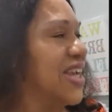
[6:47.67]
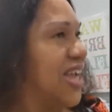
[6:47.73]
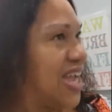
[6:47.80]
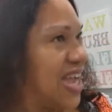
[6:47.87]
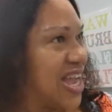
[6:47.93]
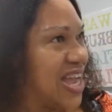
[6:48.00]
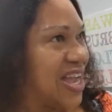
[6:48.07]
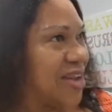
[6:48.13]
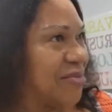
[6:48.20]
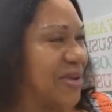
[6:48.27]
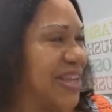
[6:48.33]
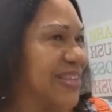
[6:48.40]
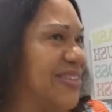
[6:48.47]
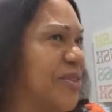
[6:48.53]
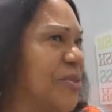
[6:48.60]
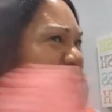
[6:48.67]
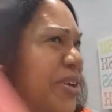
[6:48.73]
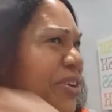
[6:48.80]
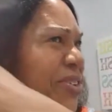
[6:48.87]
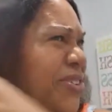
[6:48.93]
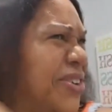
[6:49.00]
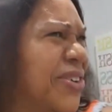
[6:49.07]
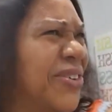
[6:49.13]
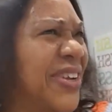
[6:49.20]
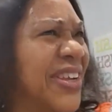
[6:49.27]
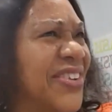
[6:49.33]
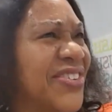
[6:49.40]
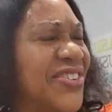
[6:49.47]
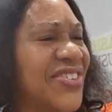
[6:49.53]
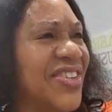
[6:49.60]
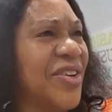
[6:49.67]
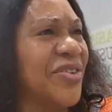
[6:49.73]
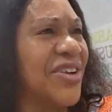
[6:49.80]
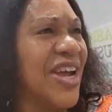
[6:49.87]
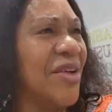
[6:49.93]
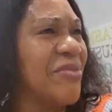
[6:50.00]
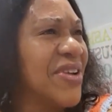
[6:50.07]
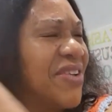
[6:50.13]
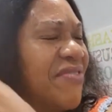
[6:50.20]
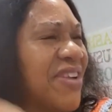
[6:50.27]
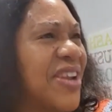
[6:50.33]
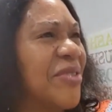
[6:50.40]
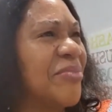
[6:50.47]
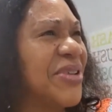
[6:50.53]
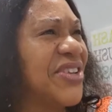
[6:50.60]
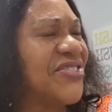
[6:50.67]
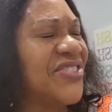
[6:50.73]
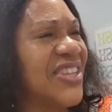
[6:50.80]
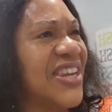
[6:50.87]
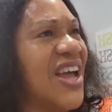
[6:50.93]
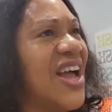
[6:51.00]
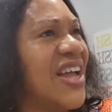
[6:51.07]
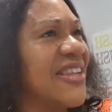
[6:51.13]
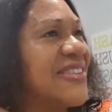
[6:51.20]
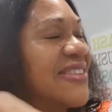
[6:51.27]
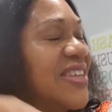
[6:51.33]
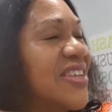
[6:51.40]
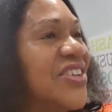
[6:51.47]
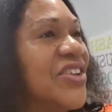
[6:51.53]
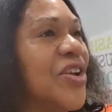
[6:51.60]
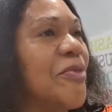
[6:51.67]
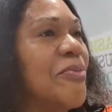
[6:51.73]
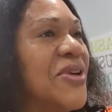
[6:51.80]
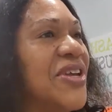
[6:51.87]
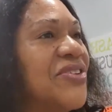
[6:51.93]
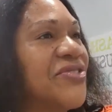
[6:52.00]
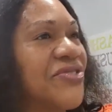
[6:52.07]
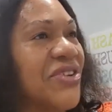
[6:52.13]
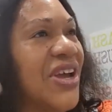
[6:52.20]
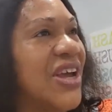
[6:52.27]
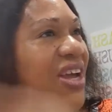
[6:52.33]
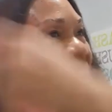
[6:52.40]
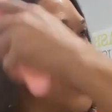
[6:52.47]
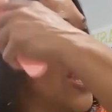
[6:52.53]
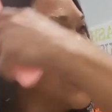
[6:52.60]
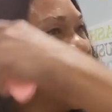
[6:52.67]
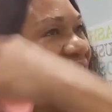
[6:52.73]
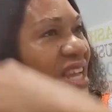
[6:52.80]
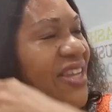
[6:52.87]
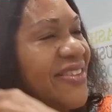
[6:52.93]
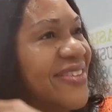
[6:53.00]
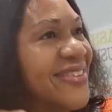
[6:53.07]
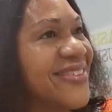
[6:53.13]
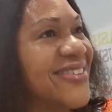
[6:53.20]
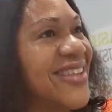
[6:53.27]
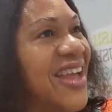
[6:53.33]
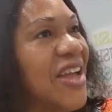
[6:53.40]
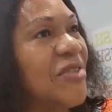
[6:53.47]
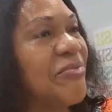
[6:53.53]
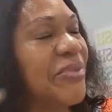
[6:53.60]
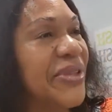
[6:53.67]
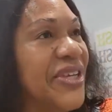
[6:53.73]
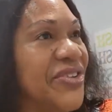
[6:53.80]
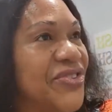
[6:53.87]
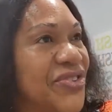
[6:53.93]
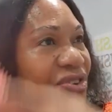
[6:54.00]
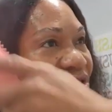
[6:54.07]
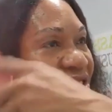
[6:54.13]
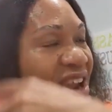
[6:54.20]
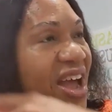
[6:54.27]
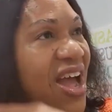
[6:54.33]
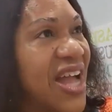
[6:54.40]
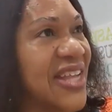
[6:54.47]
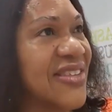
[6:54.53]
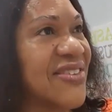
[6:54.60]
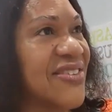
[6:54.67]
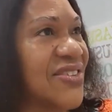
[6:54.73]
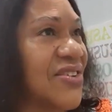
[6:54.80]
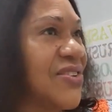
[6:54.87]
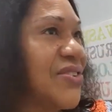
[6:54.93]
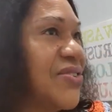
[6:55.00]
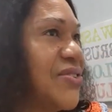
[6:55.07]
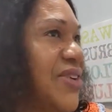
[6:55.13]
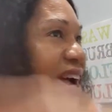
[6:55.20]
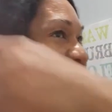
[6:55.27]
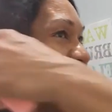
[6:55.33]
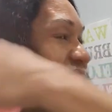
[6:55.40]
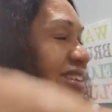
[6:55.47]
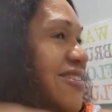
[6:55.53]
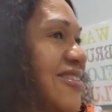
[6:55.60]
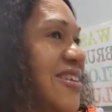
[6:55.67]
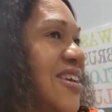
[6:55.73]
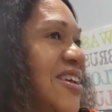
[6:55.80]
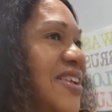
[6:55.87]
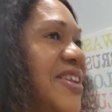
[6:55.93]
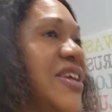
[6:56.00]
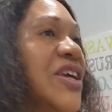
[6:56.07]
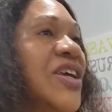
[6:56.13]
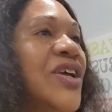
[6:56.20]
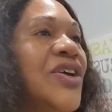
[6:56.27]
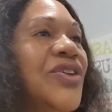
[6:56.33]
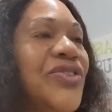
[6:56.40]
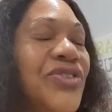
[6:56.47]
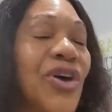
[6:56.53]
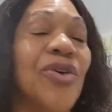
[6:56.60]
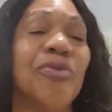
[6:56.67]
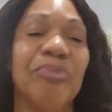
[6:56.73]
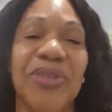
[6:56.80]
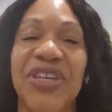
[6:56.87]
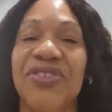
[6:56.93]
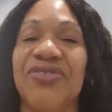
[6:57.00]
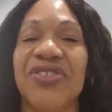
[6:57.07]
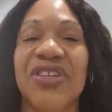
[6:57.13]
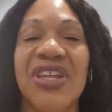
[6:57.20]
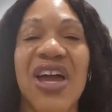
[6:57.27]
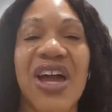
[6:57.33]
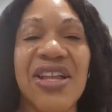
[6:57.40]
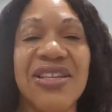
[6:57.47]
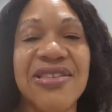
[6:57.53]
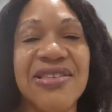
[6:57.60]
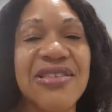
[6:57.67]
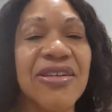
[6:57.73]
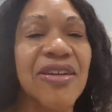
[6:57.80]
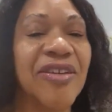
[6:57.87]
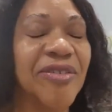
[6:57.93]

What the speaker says: I said, what are you doing? She said, I'm getting ready to bleach the knots. And, you know, Petra does not bleach her knots. So I said, don't bleach the knots.